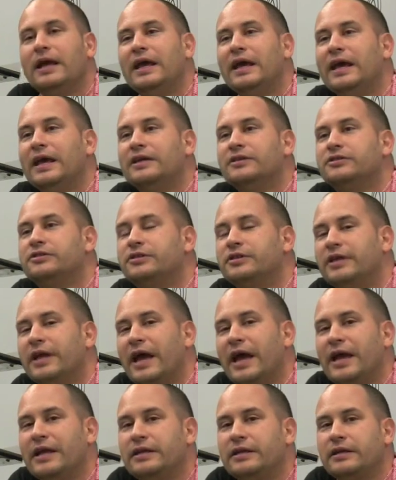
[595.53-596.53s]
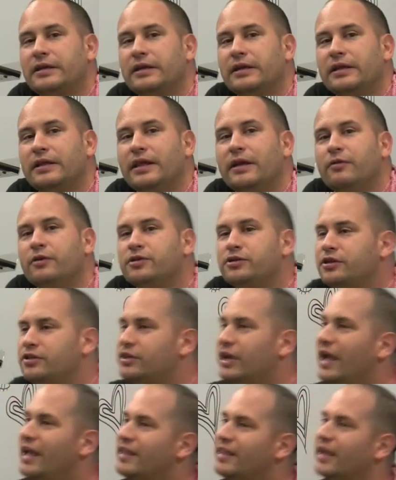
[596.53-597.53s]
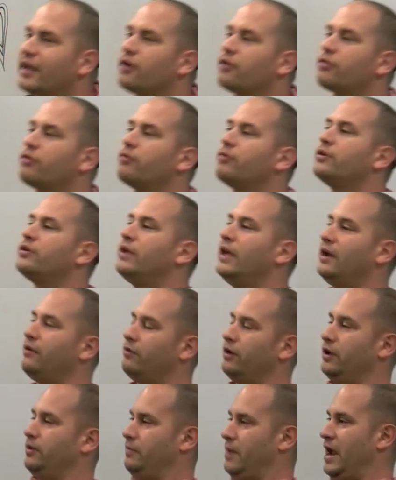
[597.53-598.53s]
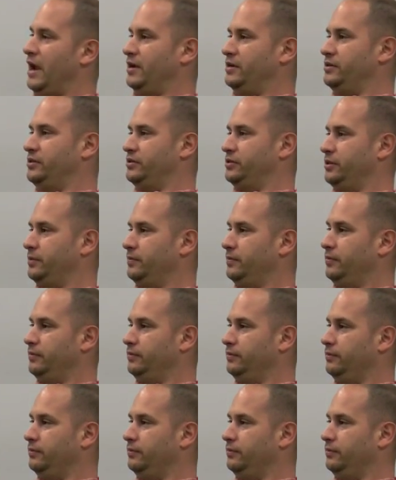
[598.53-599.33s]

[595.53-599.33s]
is that there is this anti-authoritarian Marxism.